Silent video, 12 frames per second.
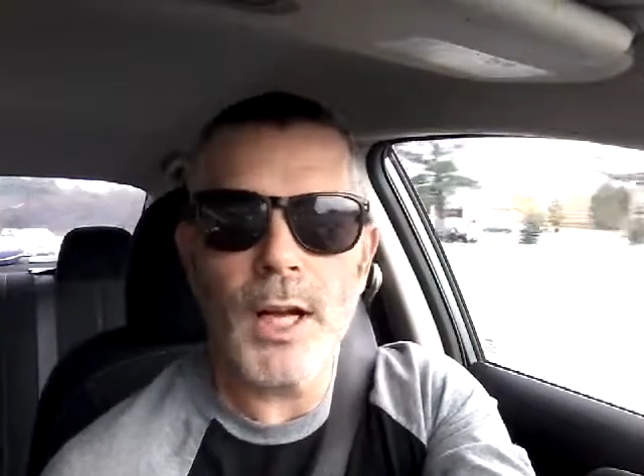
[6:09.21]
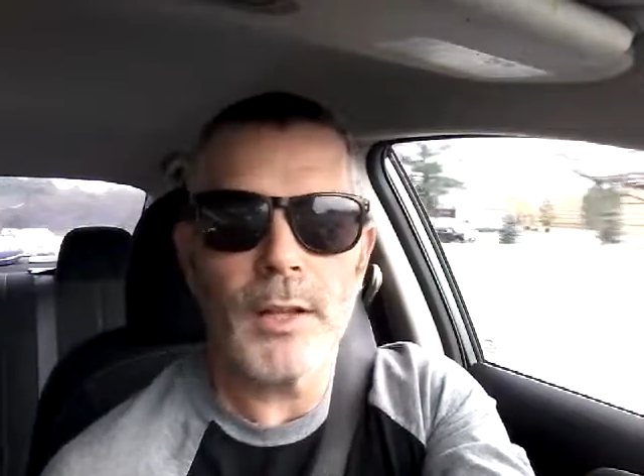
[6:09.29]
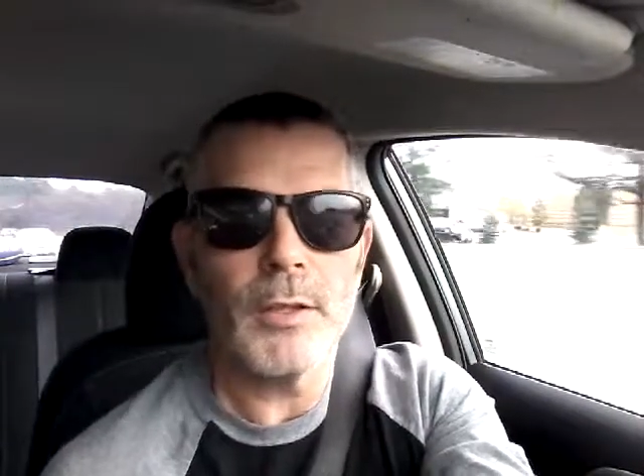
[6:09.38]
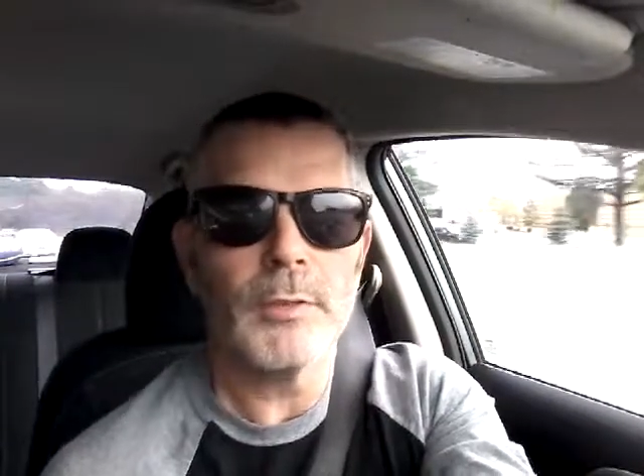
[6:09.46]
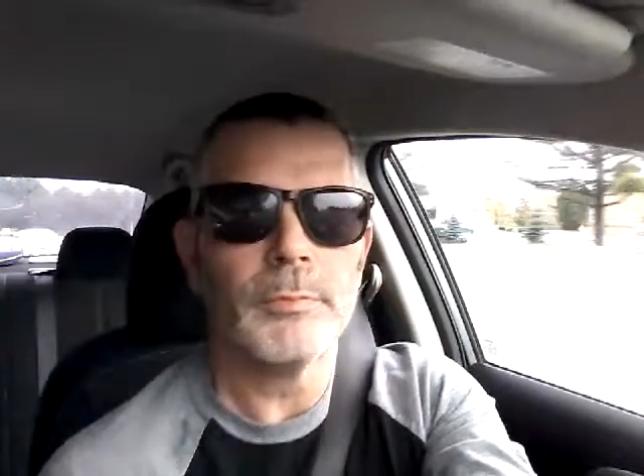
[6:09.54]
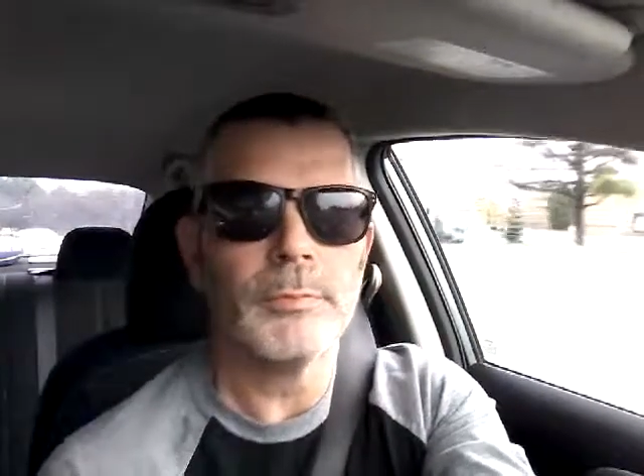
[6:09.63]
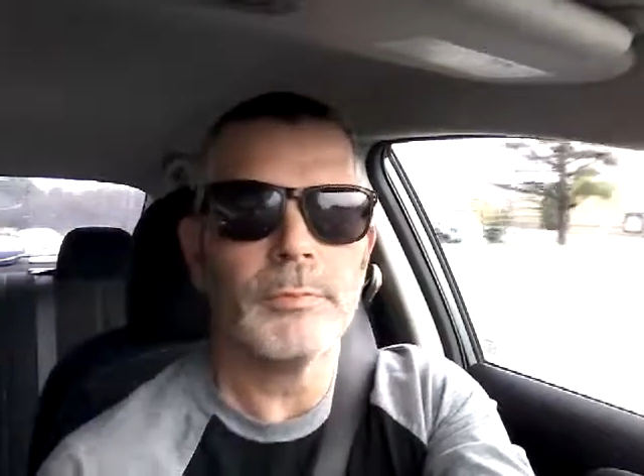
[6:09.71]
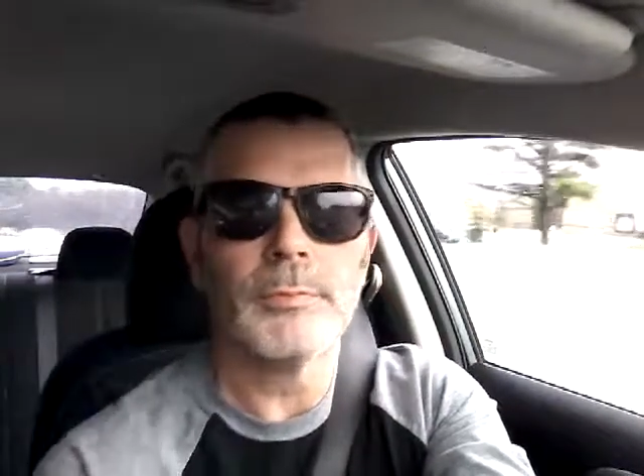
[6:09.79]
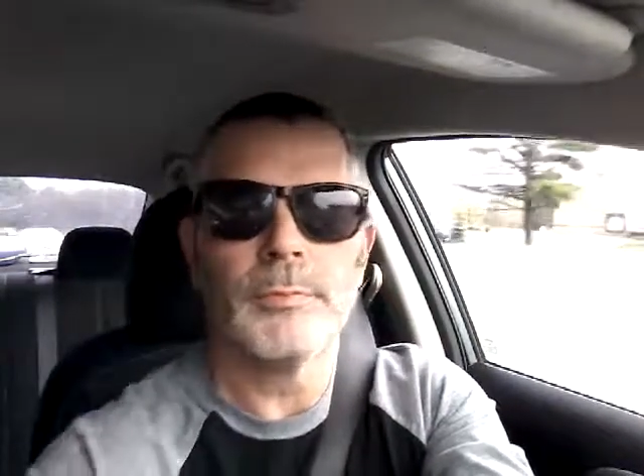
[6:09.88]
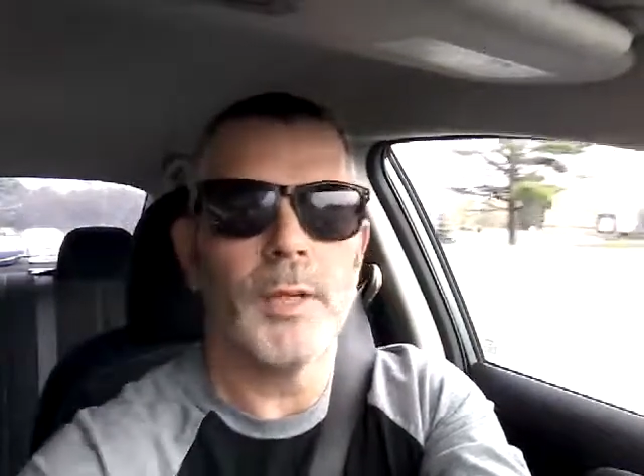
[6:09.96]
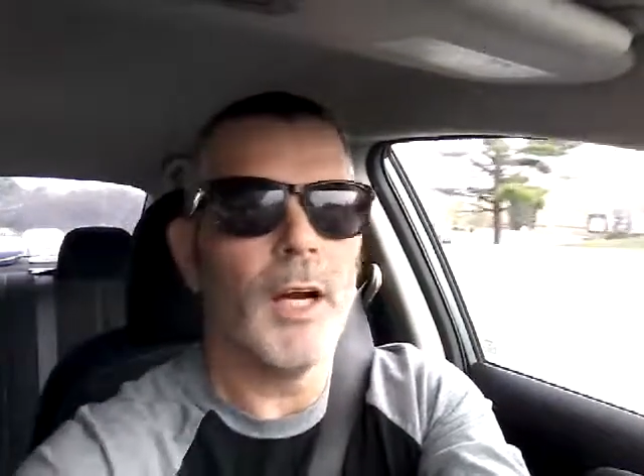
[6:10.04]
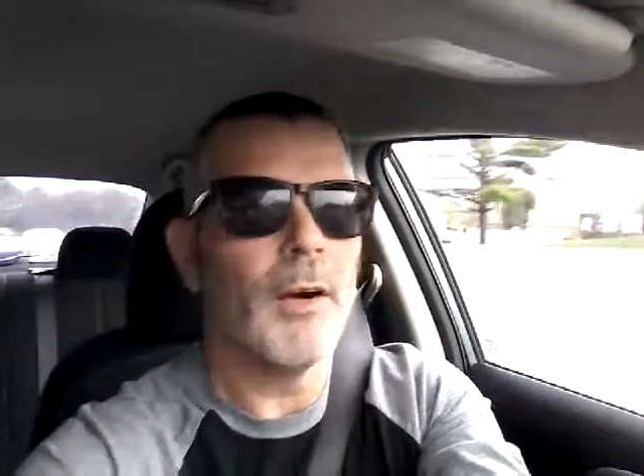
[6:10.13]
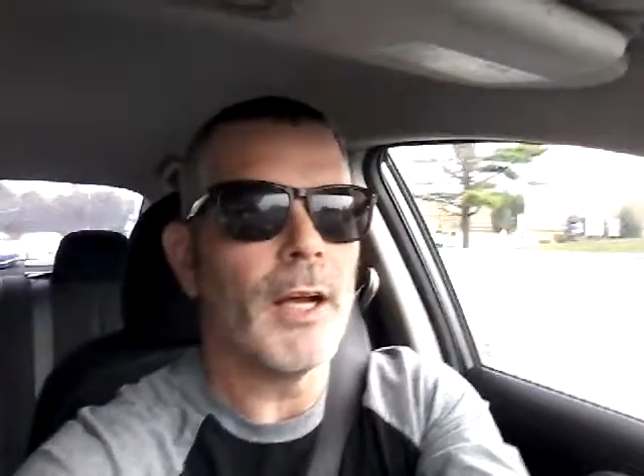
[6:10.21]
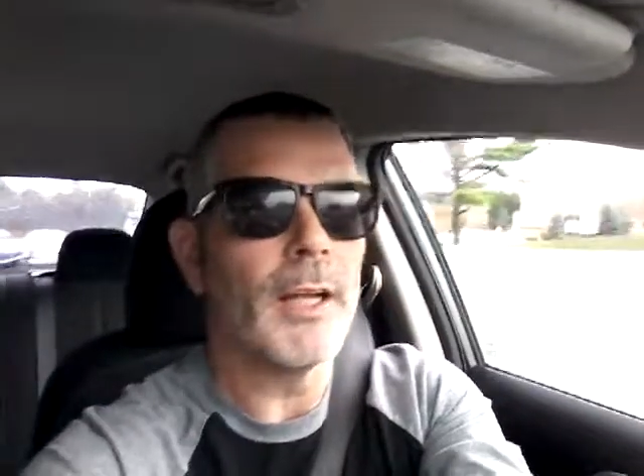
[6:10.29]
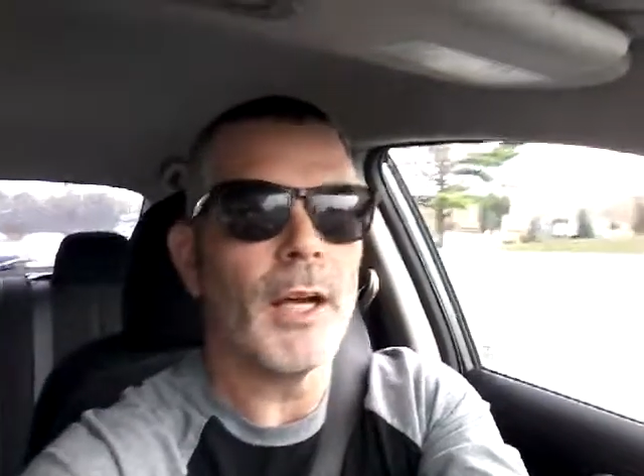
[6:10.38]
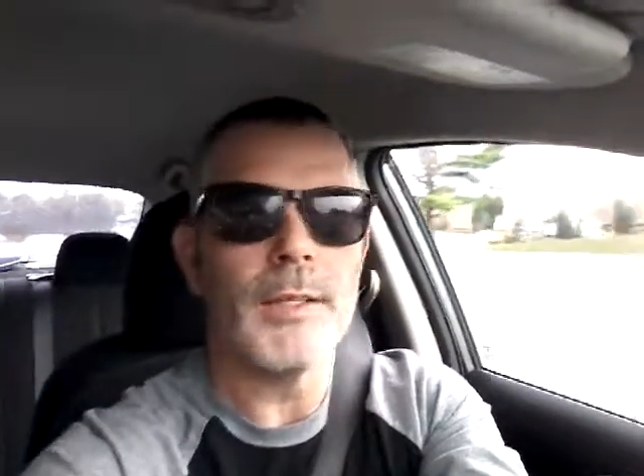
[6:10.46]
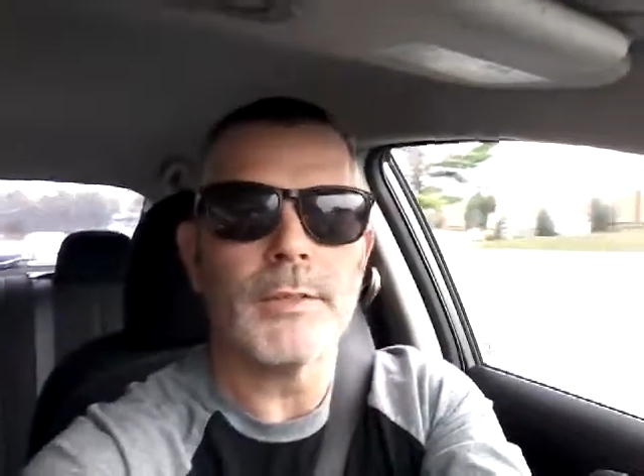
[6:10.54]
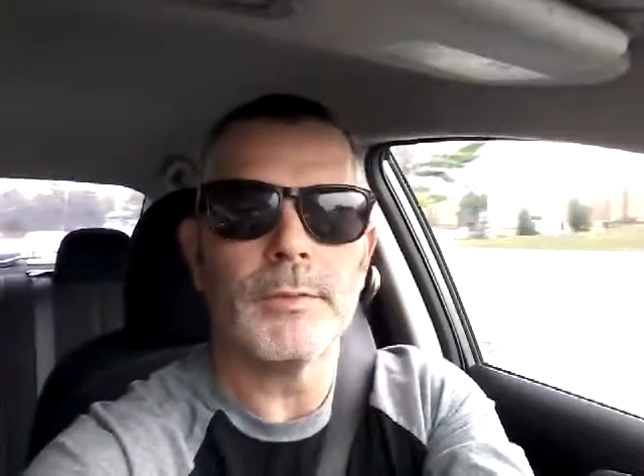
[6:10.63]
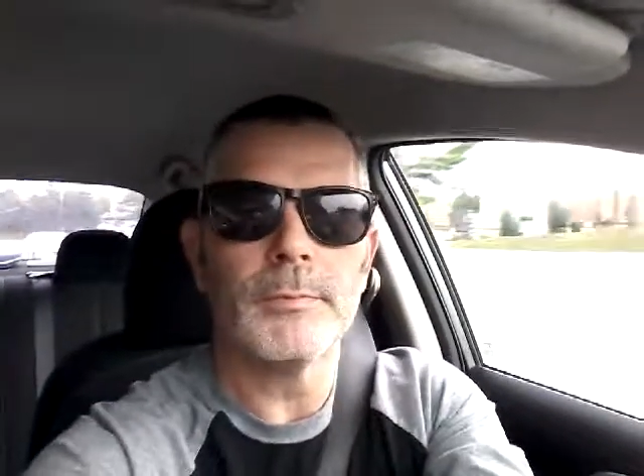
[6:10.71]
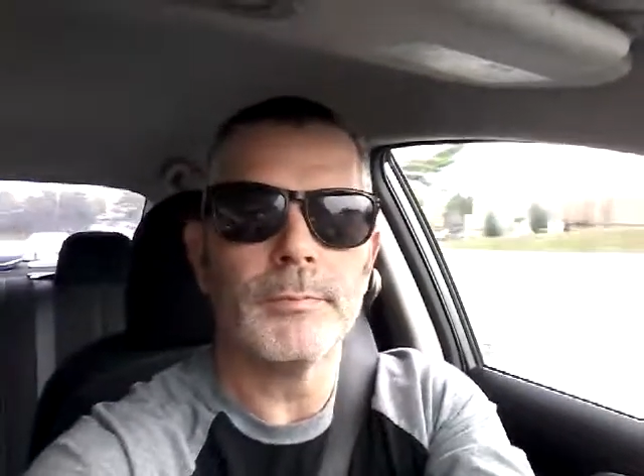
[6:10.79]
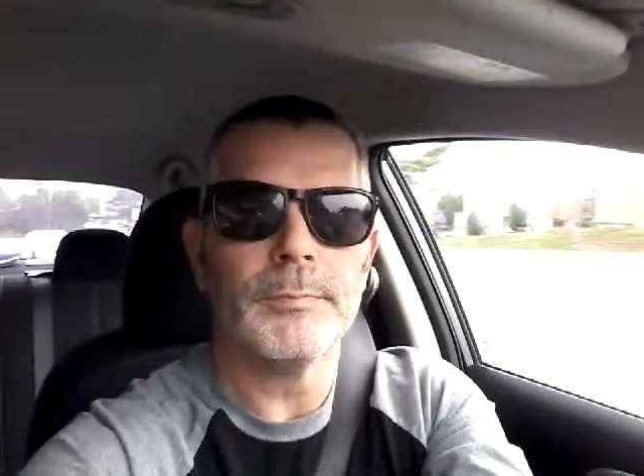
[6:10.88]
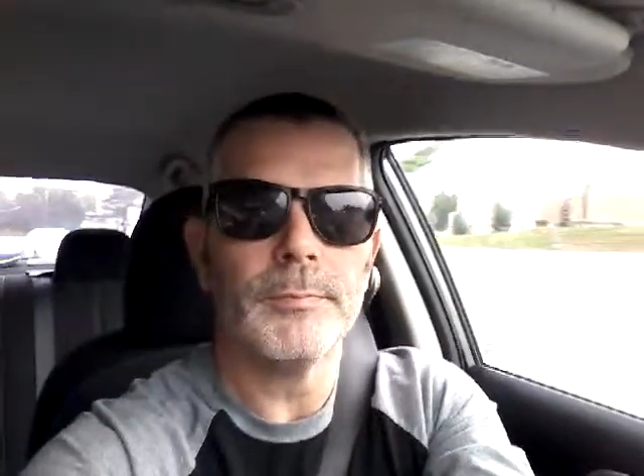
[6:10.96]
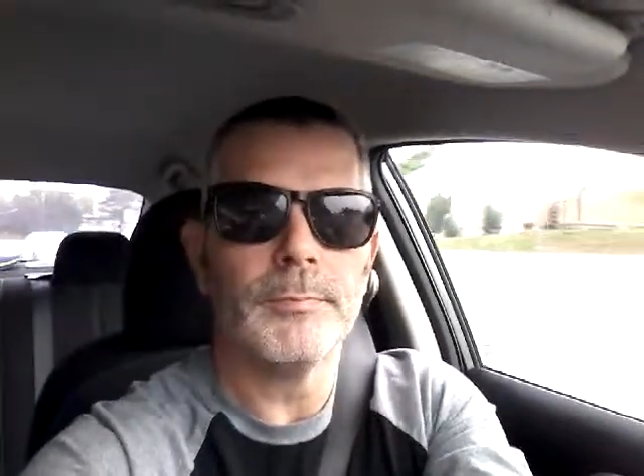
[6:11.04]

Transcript: gotta do. All right, guys.